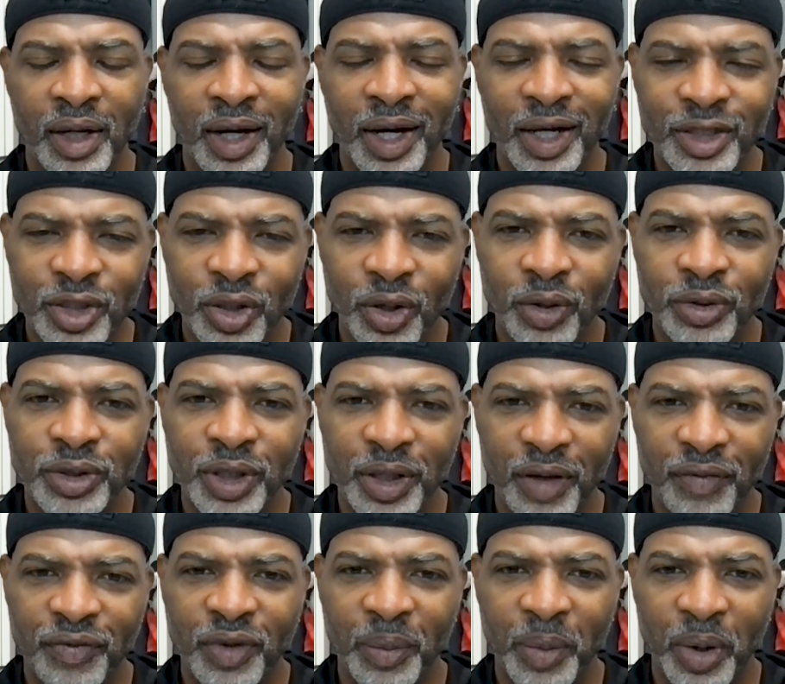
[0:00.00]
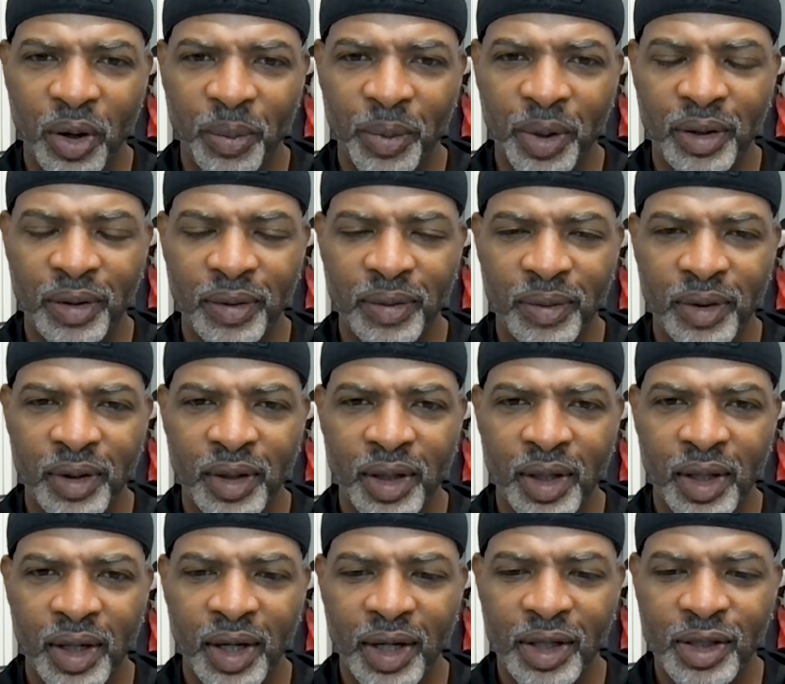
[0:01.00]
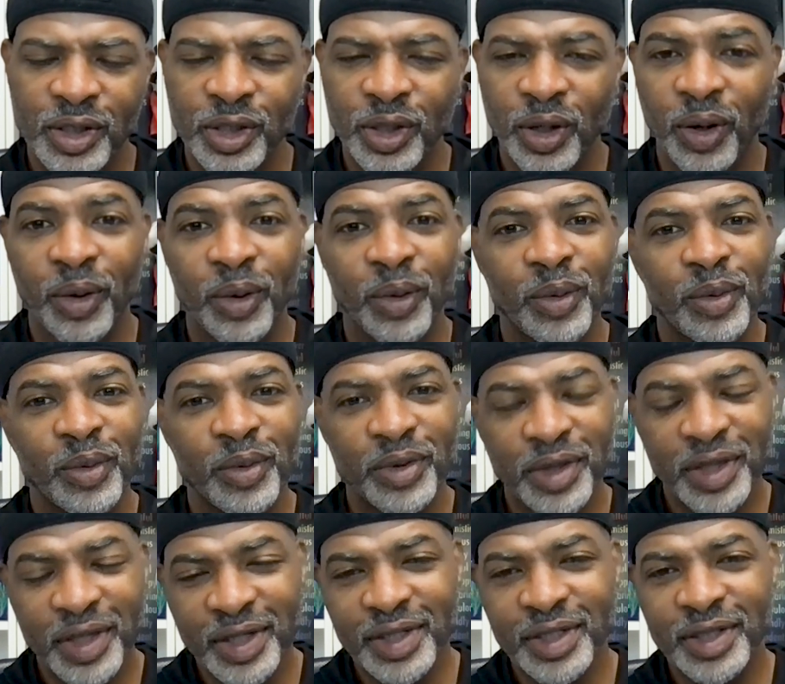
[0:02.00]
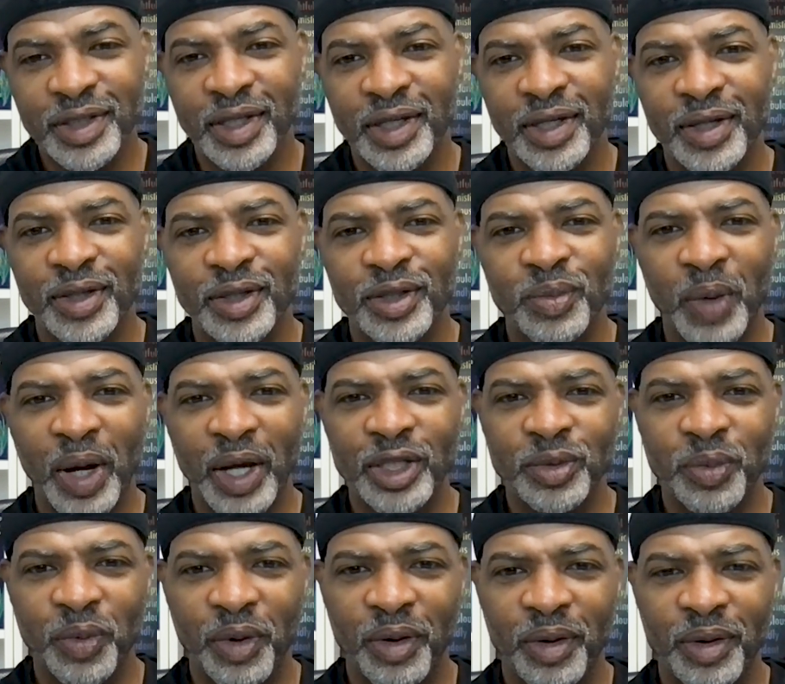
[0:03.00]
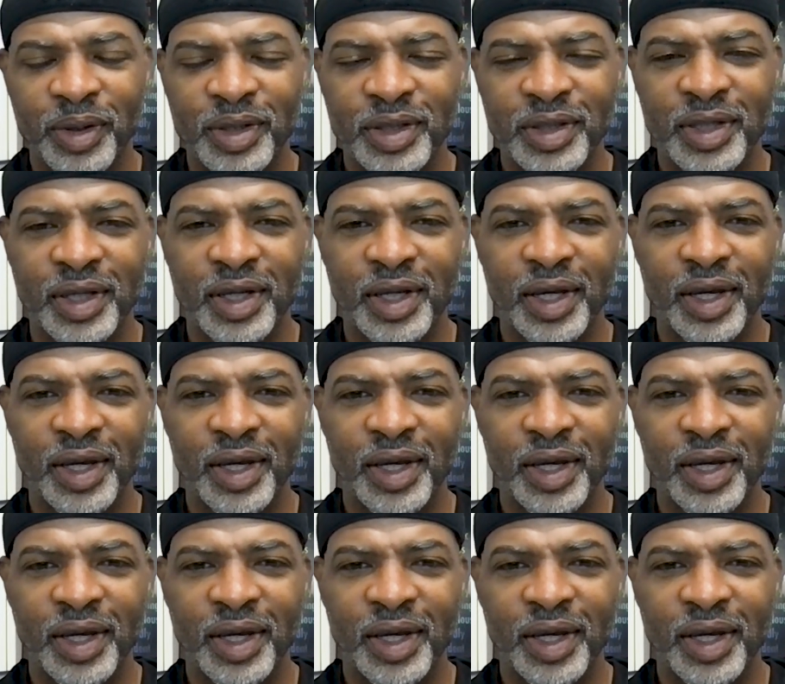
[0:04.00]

I chose to lift the moment, and so this is my experience